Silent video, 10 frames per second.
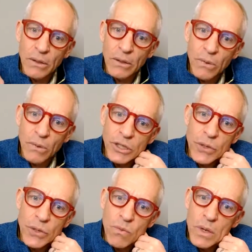what
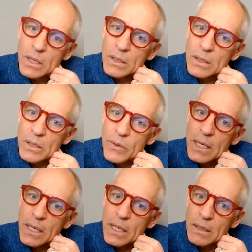you were
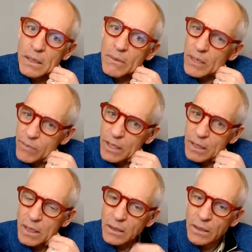doing when
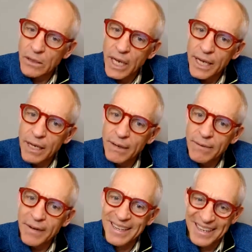we last chatted,
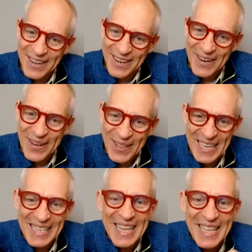and
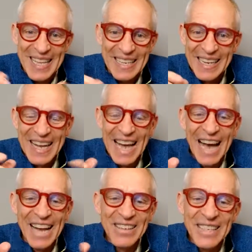things like this.
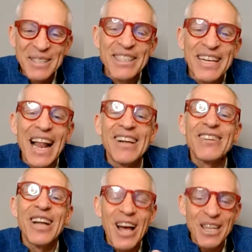And you're just kind
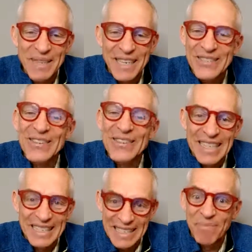of grasping at straws.
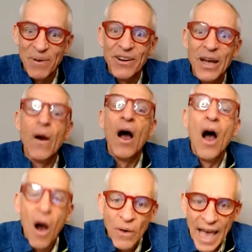And at some point you'll go,
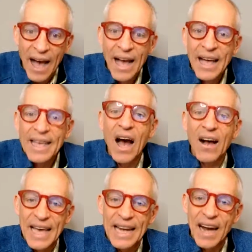oh yeah,
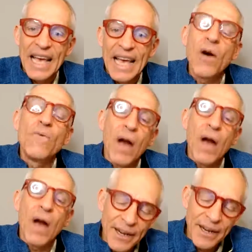I get it. Oh
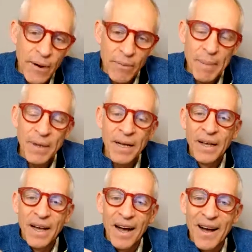right, and now I remember.
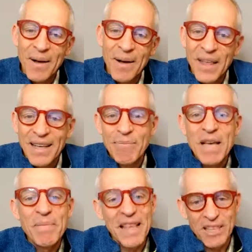
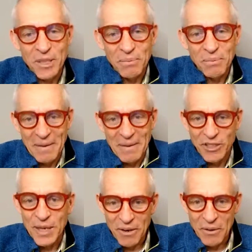Maybe that's
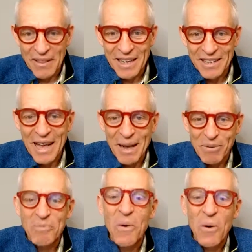as you get older that
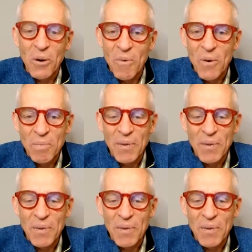happens more and more.